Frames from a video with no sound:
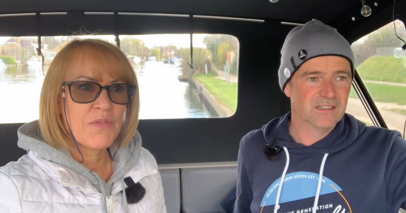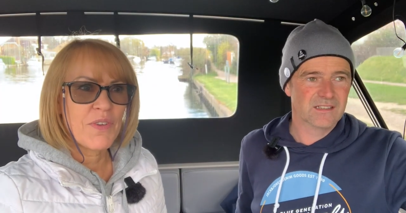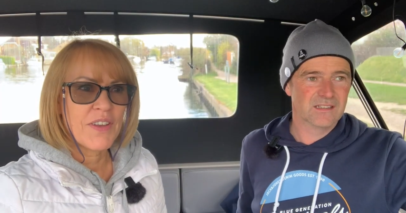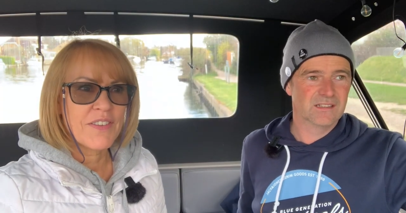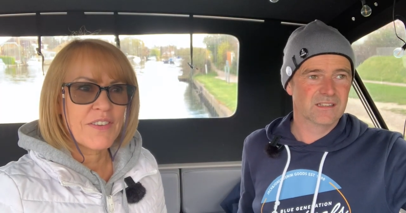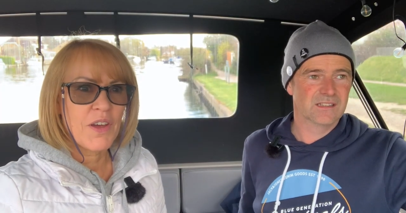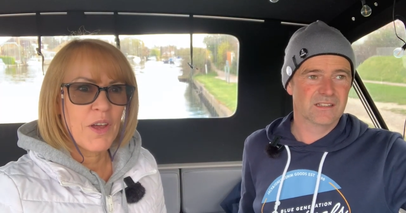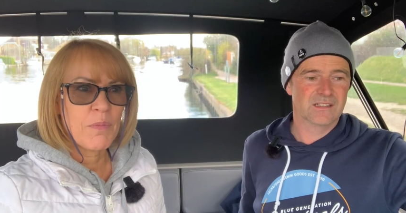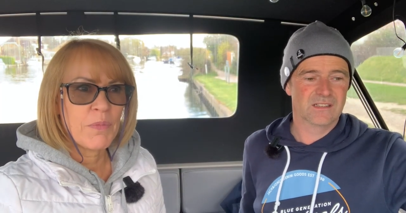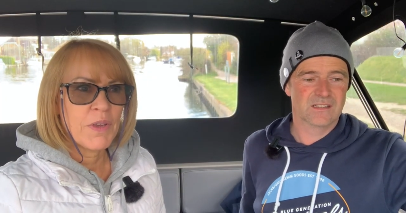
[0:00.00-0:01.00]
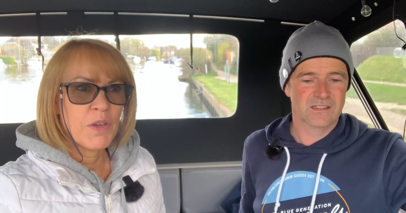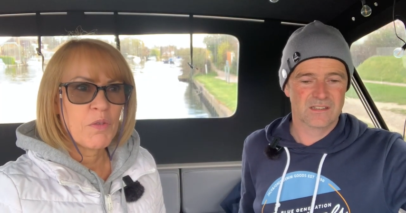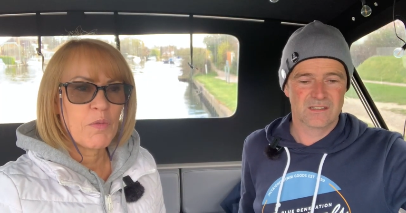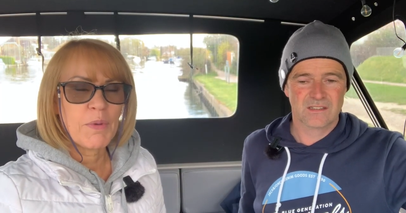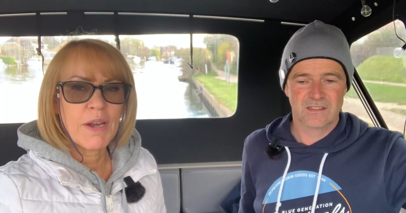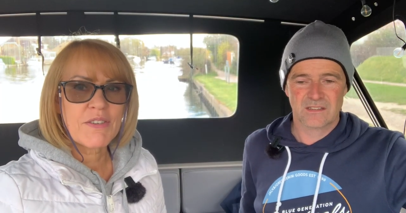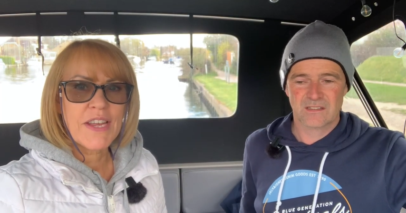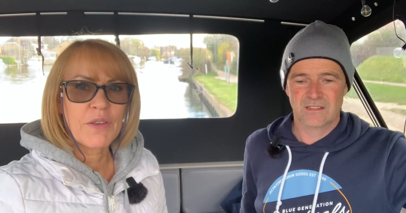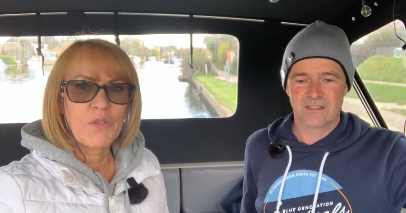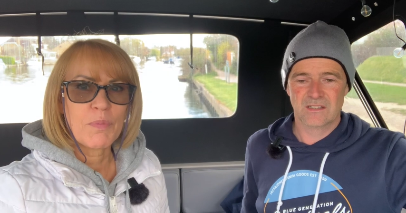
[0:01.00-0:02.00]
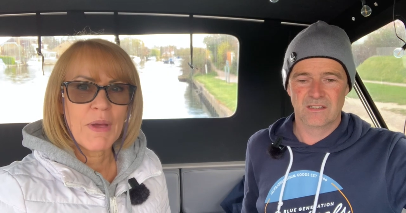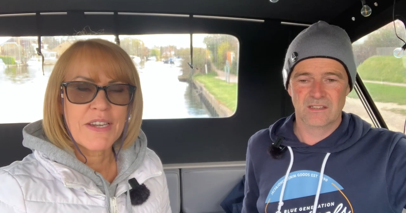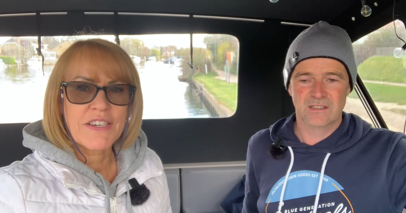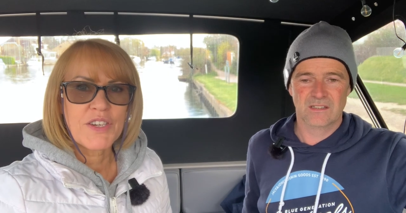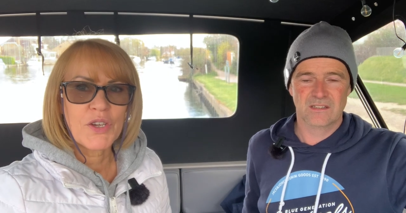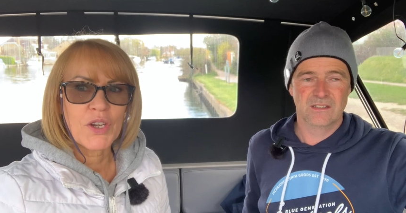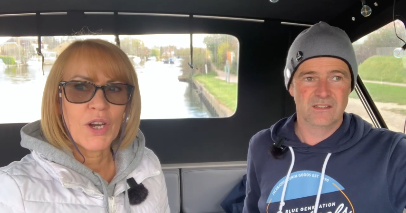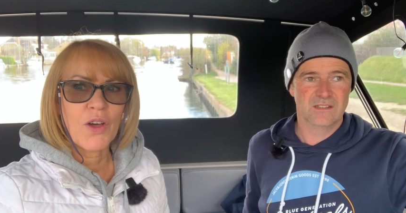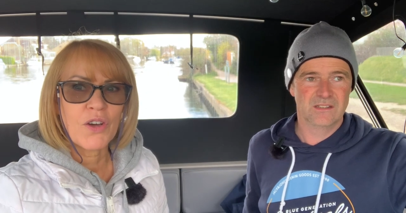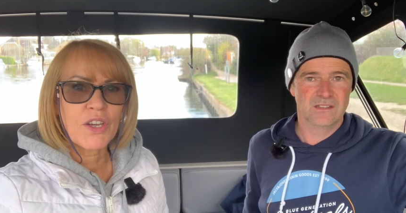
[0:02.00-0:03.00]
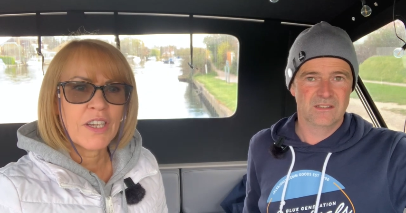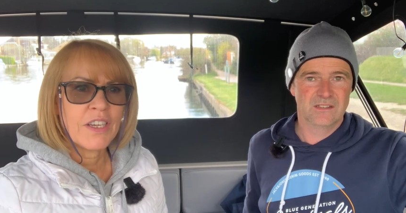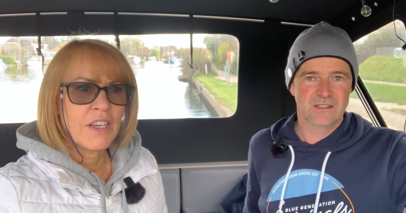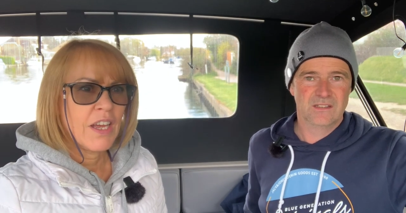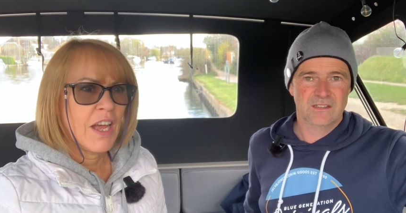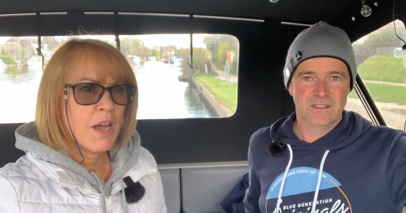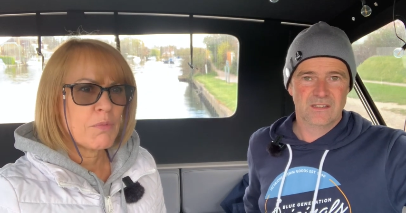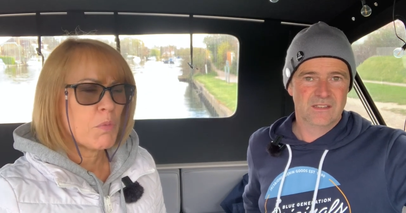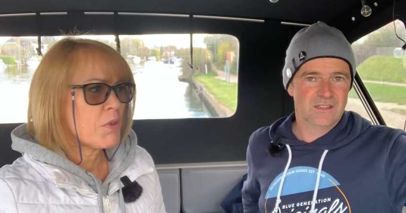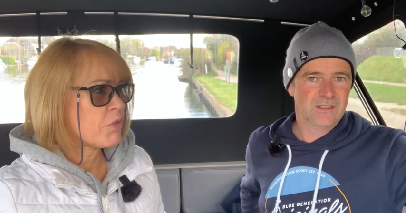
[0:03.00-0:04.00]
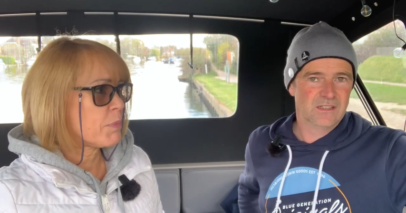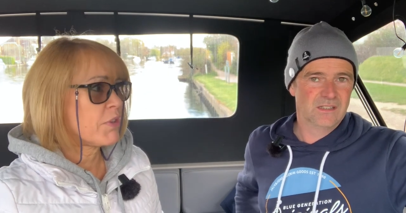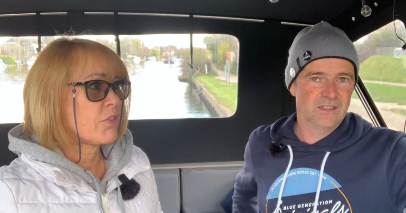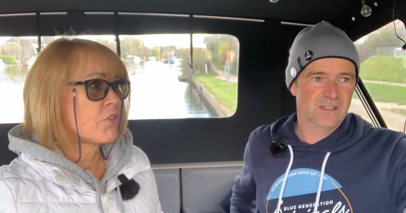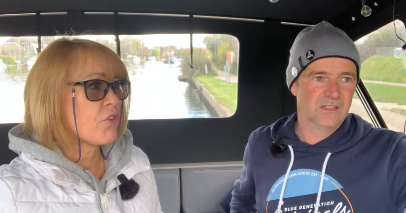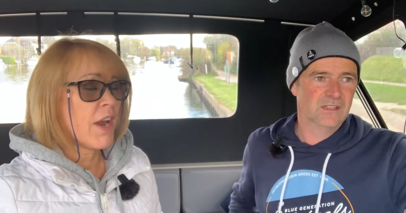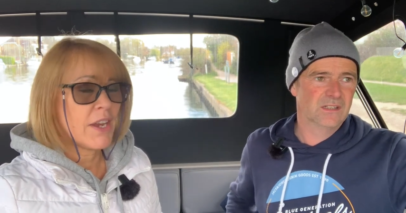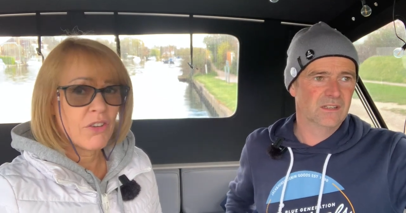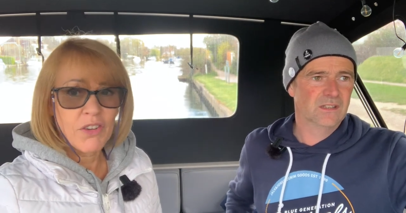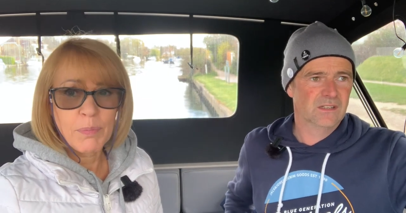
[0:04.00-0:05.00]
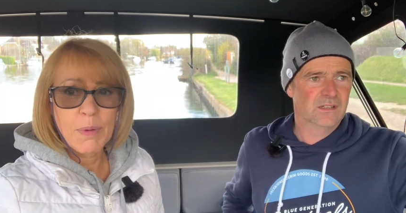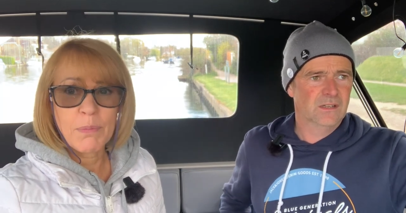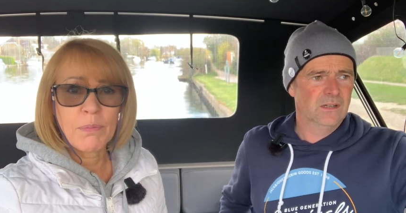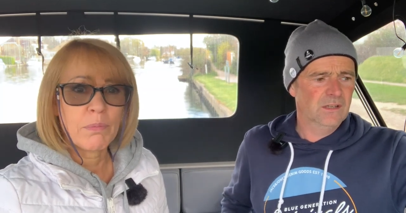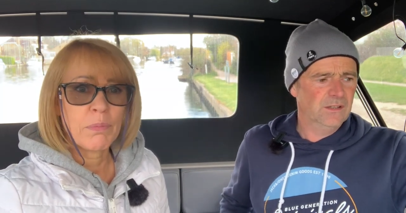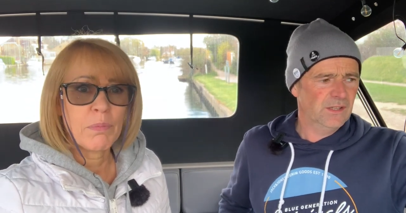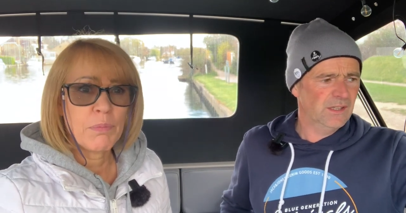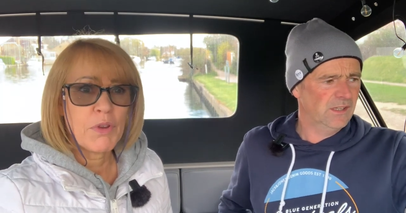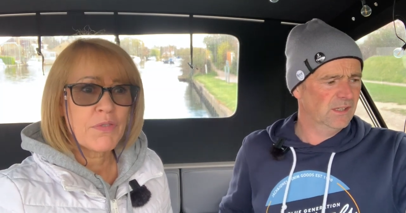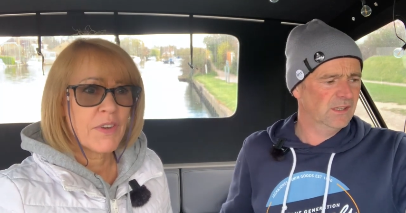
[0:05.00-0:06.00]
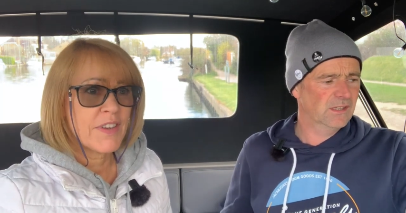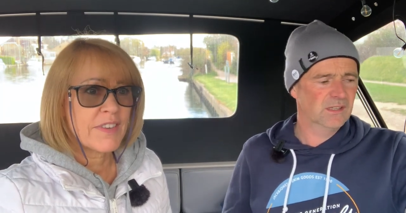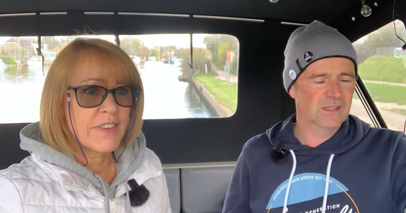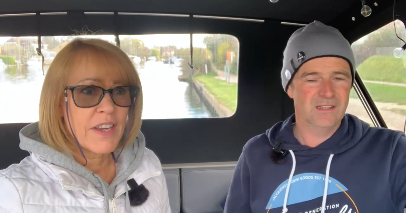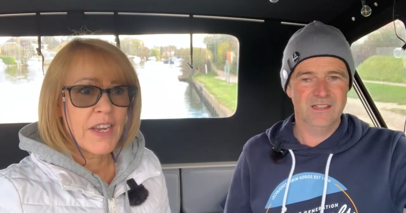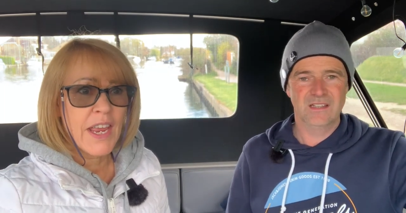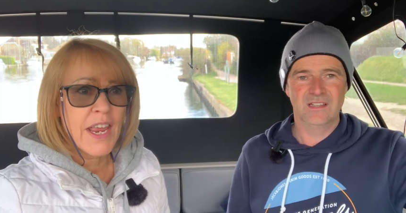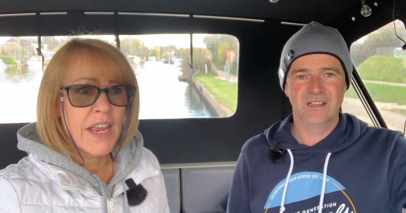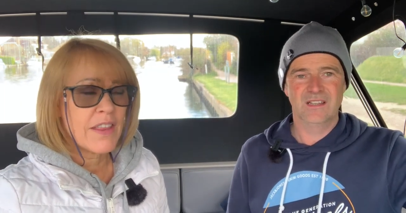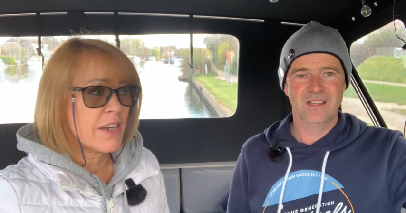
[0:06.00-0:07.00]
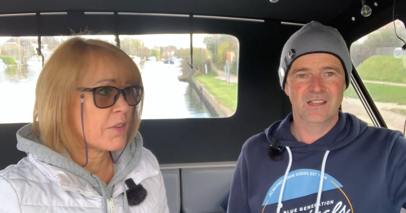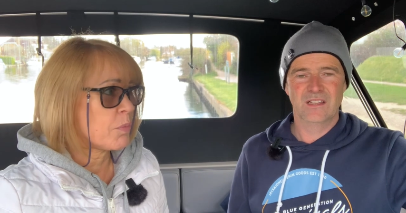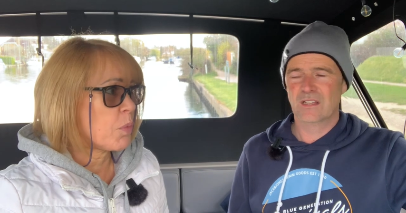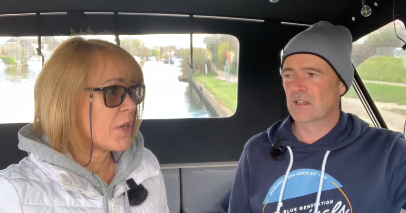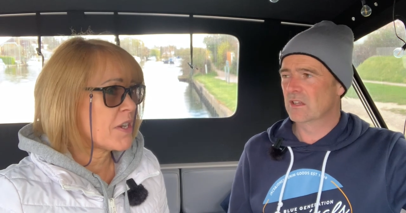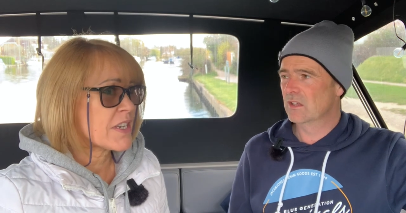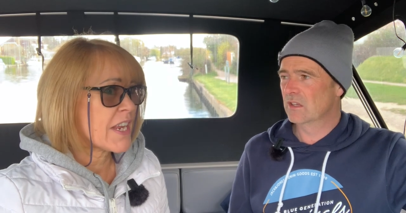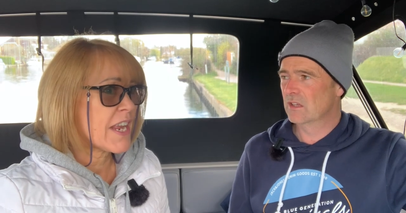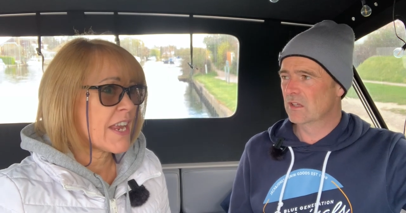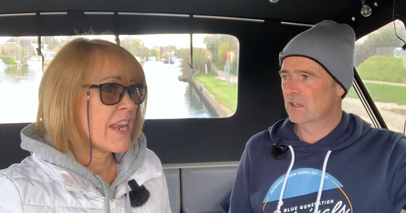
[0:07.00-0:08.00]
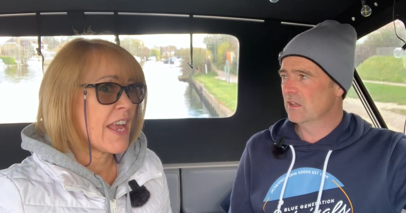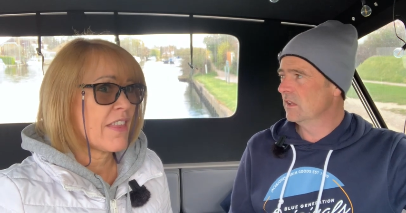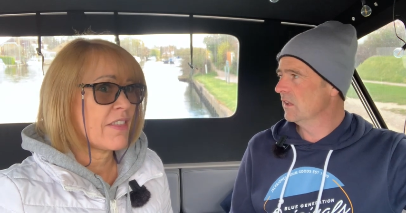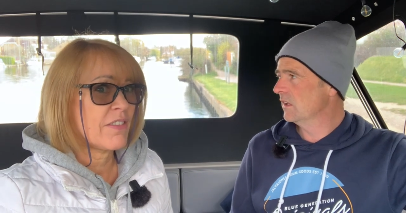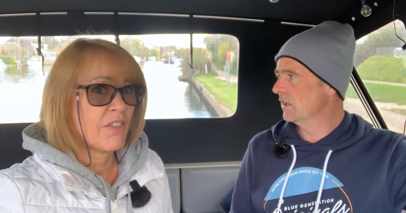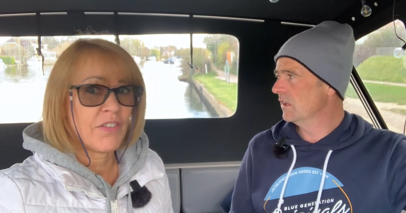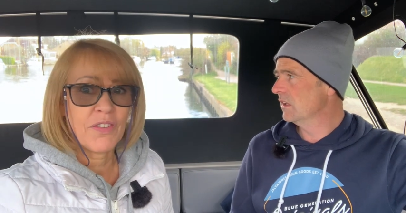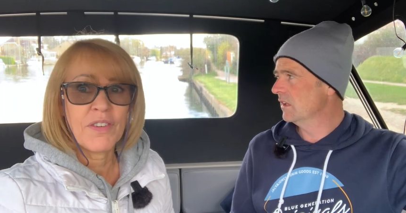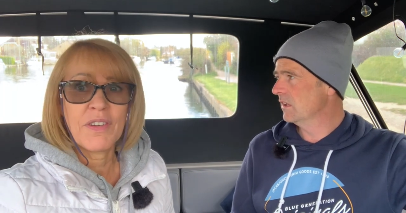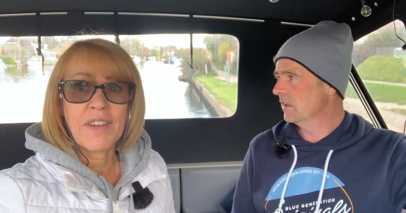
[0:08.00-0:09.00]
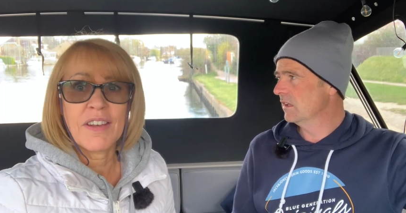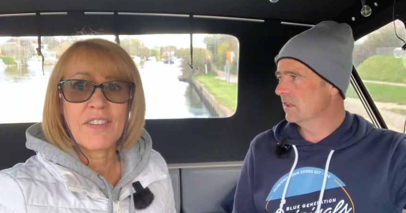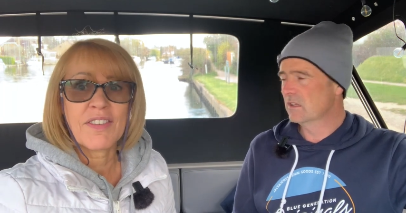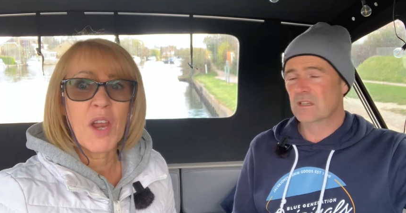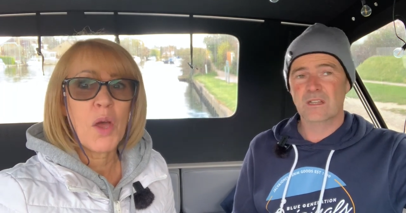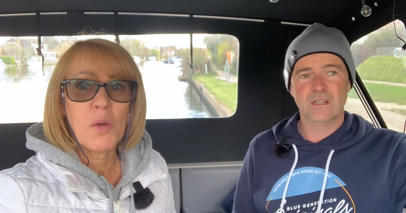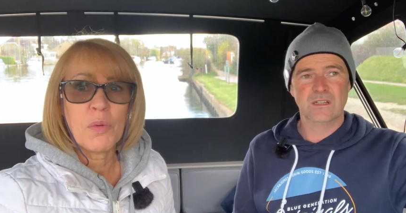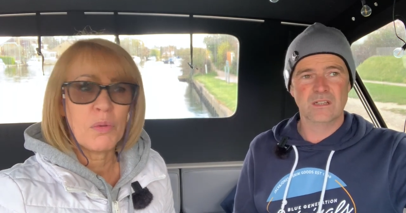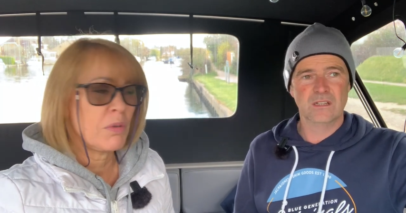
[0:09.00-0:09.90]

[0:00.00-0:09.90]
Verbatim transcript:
Speaker 1: First time we've been able to get through Penton Hook Lock um, the weather has been strange. It's been yeah. beautifully hmm. sunny, then it's windy, and sn- then snow,